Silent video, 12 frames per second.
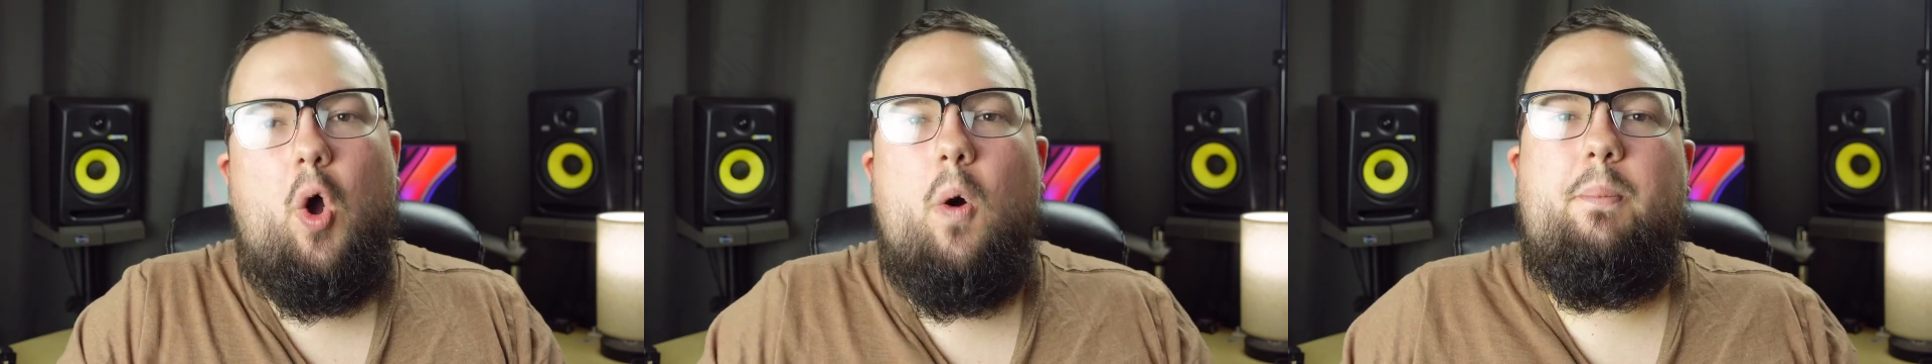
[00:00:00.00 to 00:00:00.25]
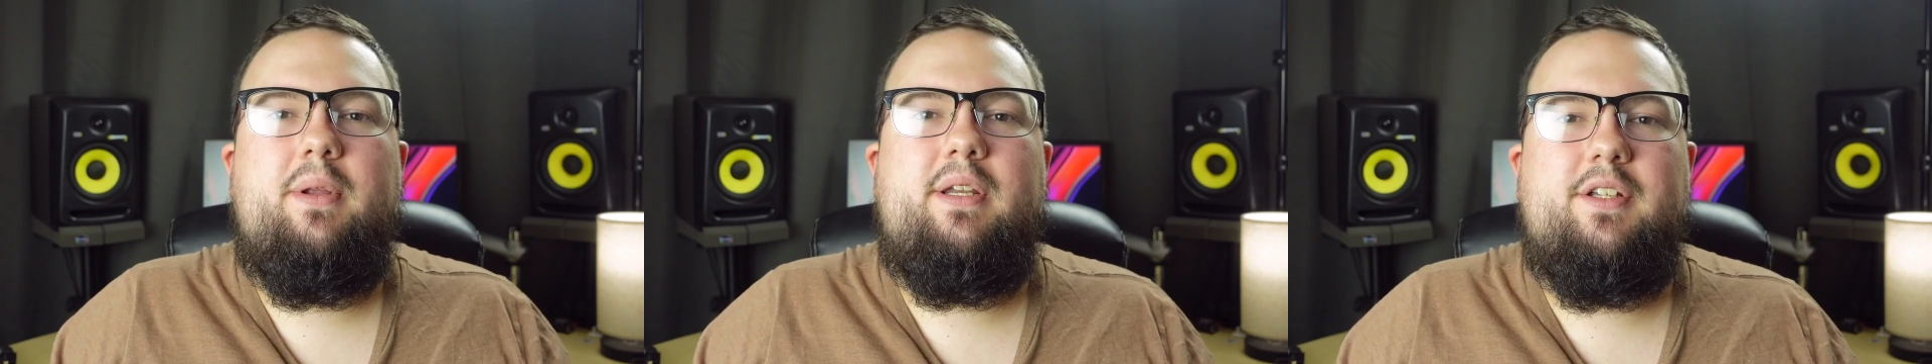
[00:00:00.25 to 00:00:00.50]

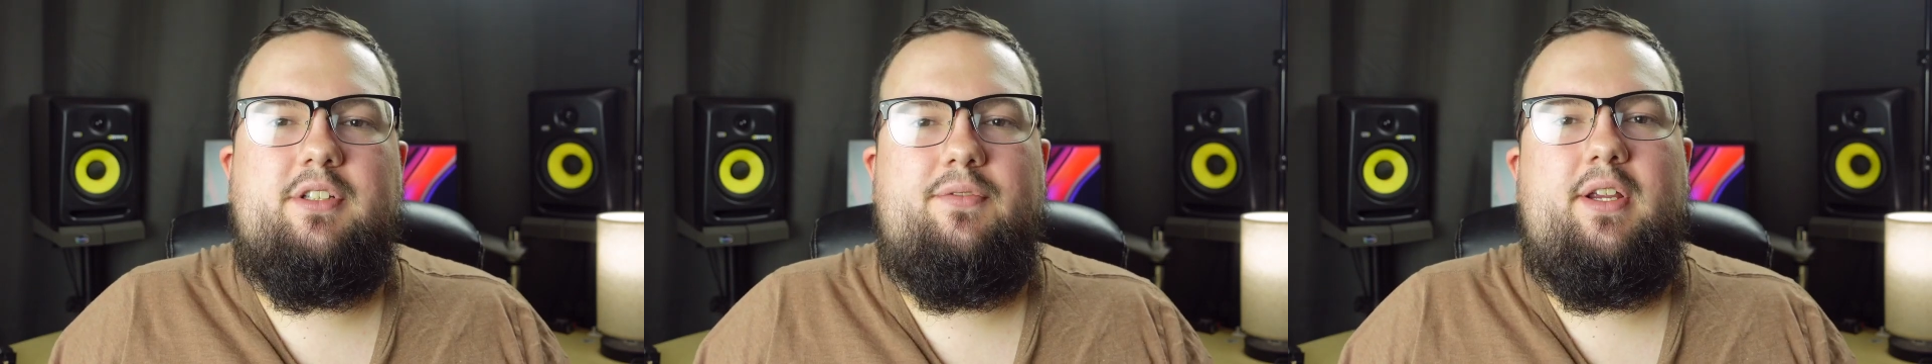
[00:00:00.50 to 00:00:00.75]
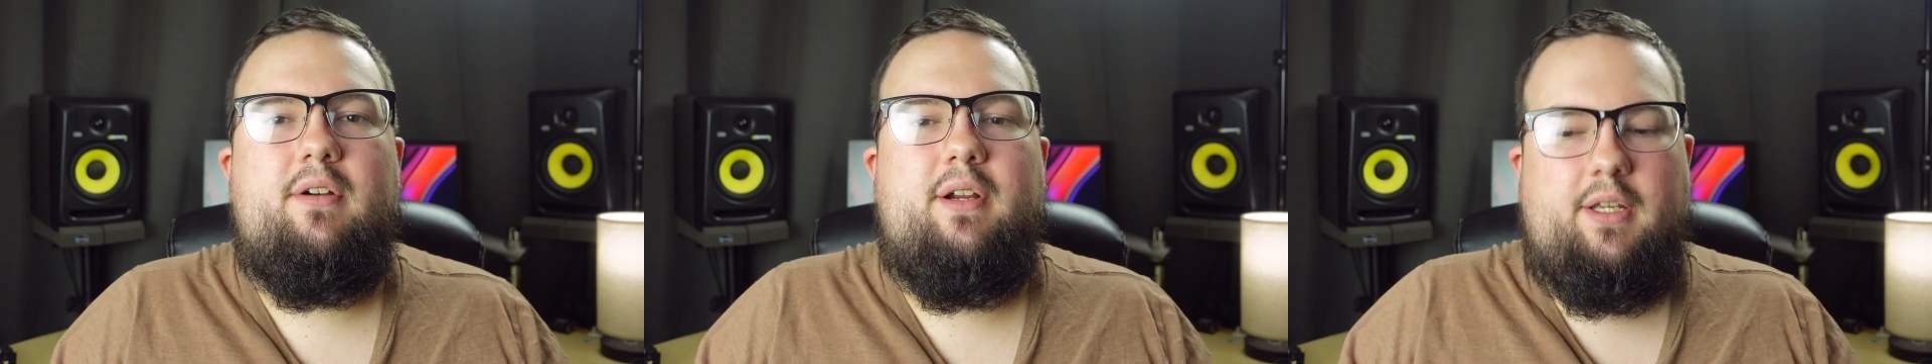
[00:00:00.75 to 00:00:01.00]
openness of
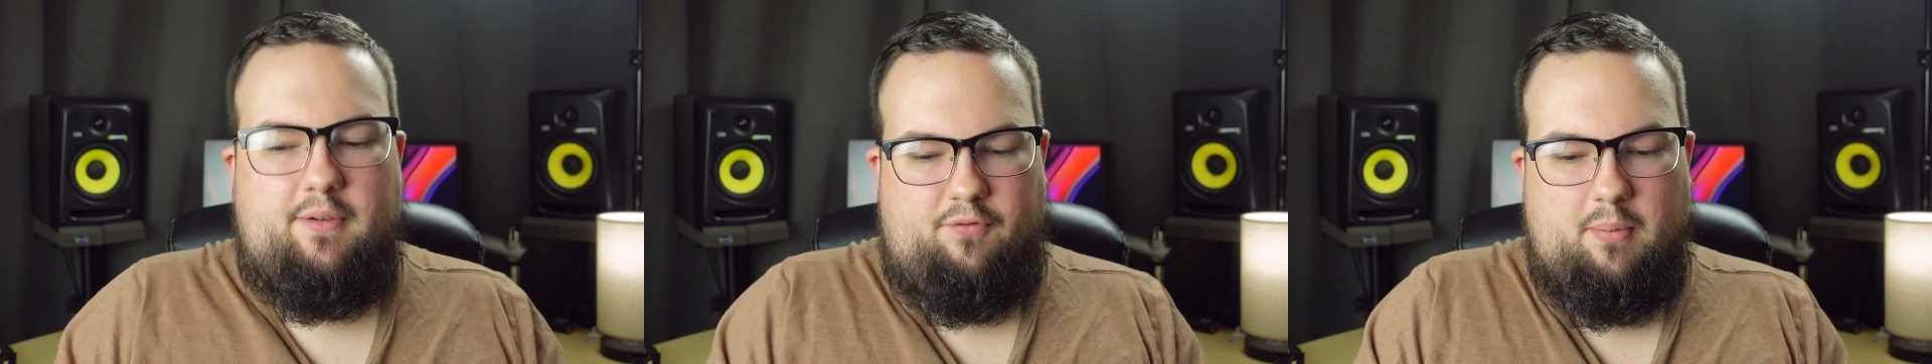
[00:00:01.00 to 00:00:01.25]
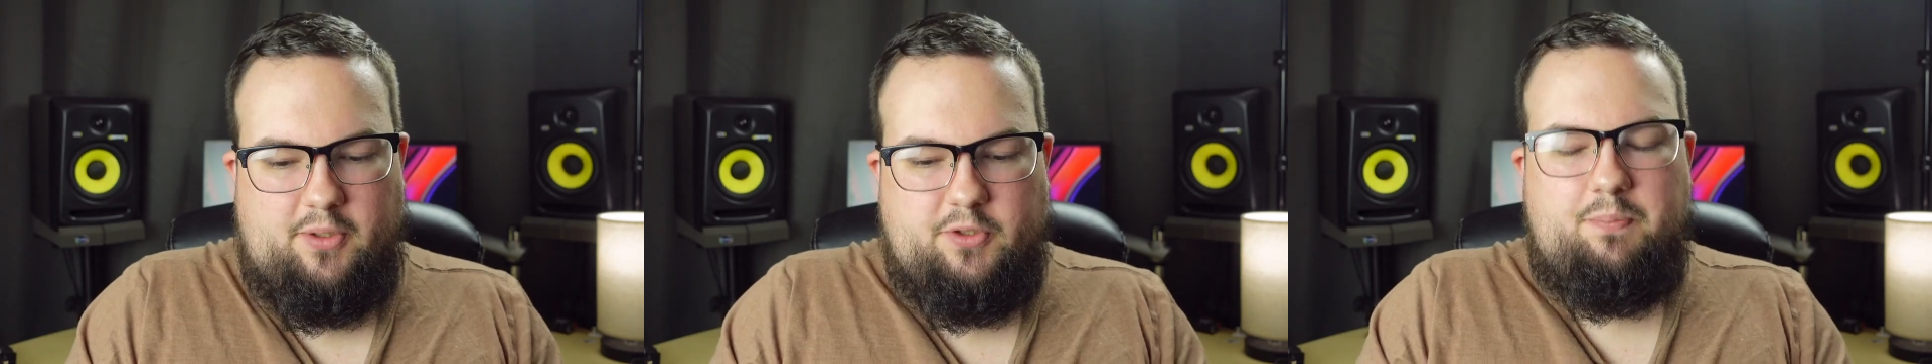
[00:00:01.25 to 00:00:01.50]
hearing it
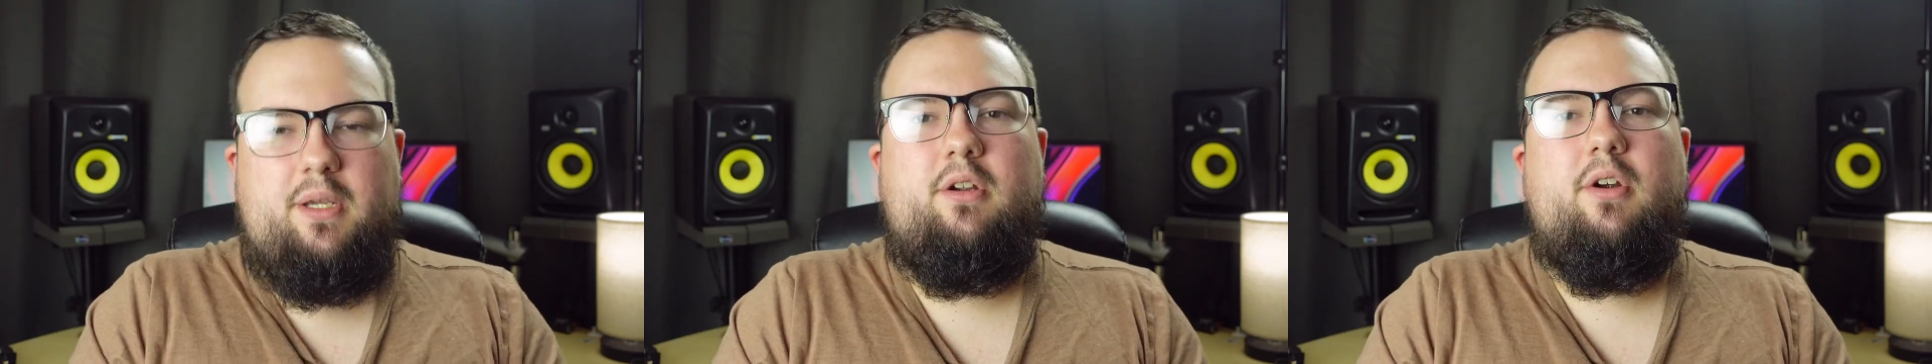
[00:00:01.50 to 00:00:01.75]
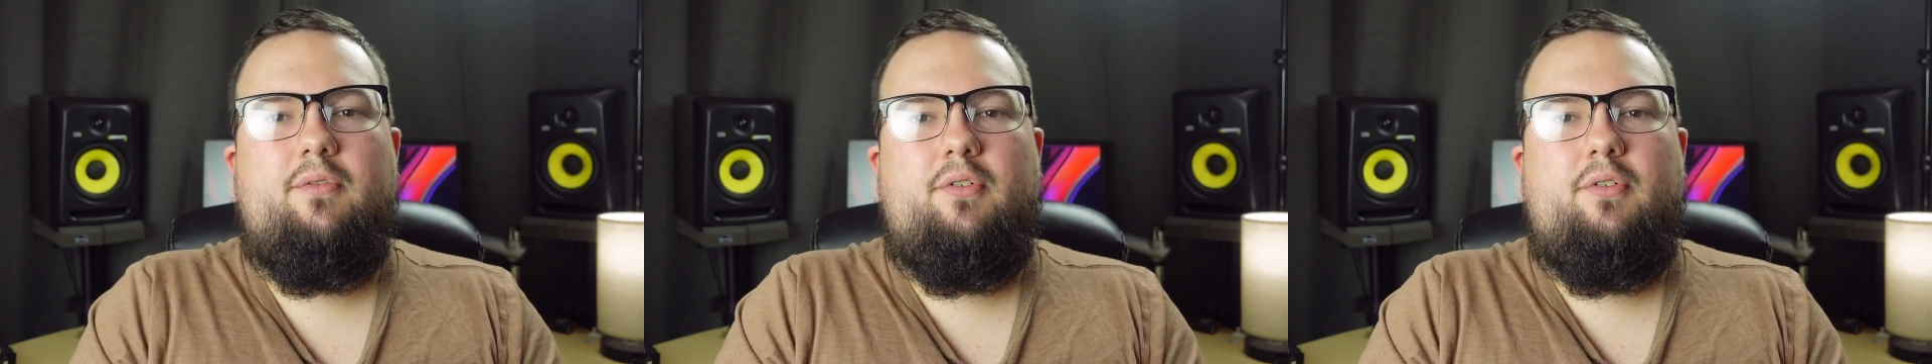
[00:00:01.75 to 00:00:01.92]
from a speaker in